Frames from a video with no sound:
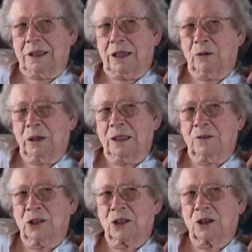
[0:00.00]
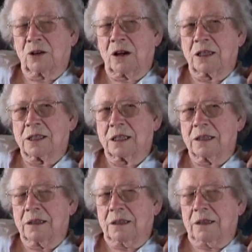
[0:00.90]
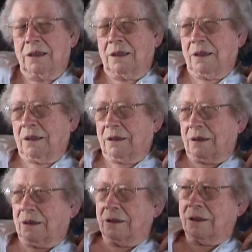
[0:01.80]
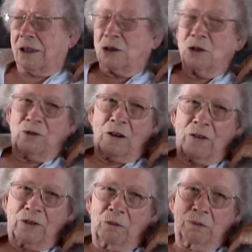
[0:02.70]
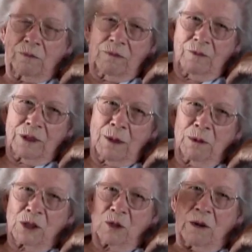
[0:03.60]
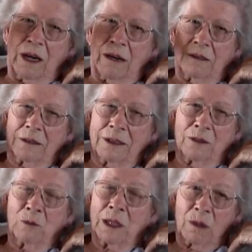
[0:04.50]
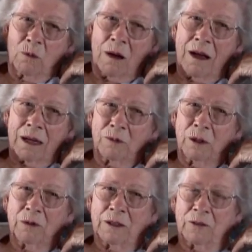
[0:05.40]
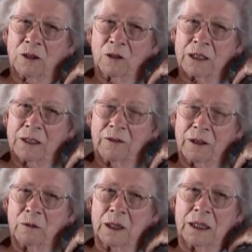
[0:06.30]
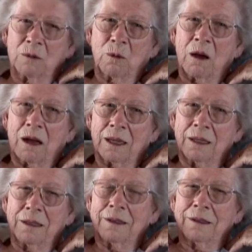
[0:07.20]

There, we lived just across, not too far from Temple Square, that we could walk. We lived close enough that we could walk.